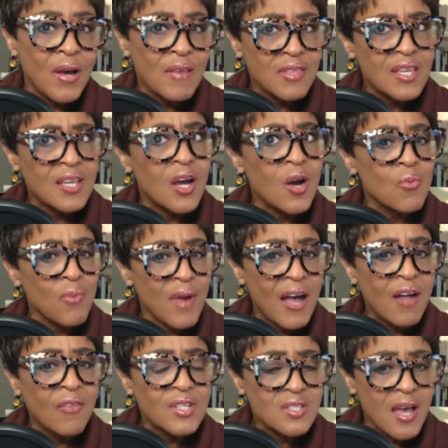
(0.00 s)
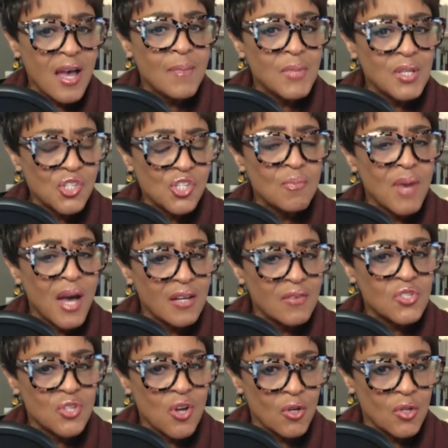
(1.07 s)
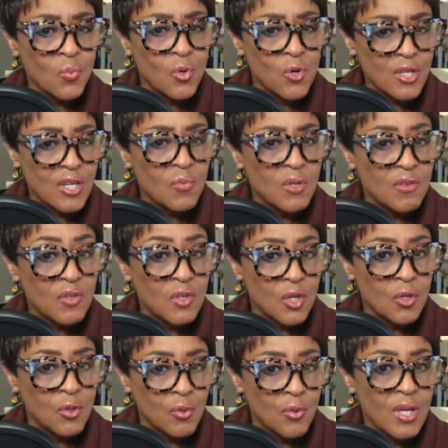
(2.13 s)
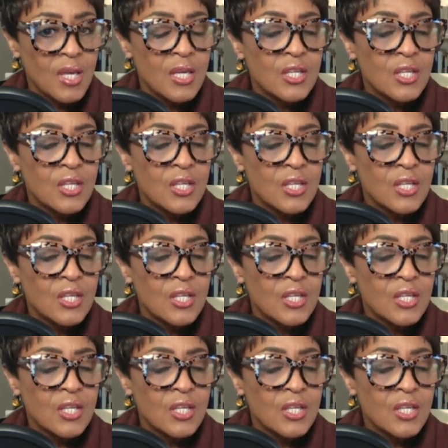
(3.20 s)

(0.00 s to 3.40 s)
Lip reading: I think around the time that she might have started working with you.